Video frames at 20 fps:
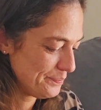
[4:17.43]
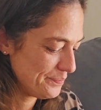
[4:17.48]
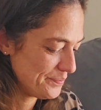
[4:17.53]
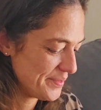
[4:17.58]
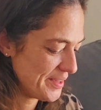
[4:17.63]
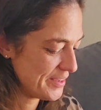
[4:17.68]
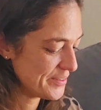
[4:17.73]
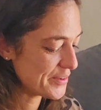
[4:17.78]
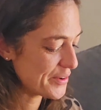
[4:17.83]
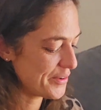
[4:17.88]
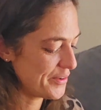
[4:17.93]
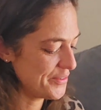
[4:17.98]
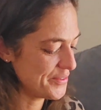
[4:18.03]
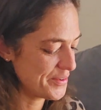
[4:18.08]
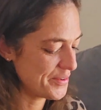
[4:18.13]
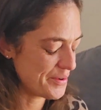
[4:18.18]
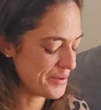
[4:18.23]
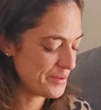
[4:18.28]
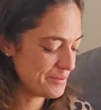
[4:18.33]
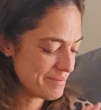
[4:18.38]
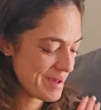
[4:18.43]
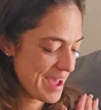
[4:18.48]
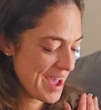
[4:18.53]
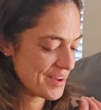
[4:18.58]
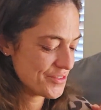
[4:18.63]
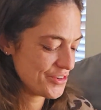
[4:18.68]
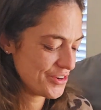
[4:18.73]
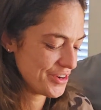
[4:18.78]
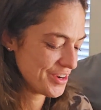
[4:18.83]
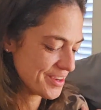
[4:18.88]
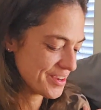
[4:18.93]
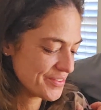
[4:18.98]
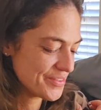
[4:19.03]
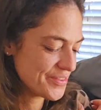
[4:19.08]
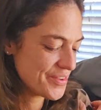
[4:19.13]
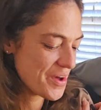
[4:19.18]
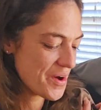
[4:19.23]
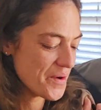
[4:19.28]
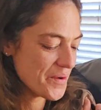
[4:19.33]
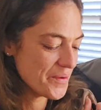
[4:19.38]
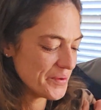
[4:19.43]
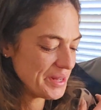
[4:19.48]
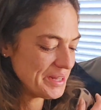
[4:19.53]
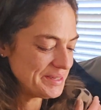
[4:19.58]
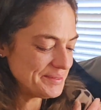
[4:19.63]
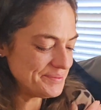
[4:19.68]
These are also all matching. So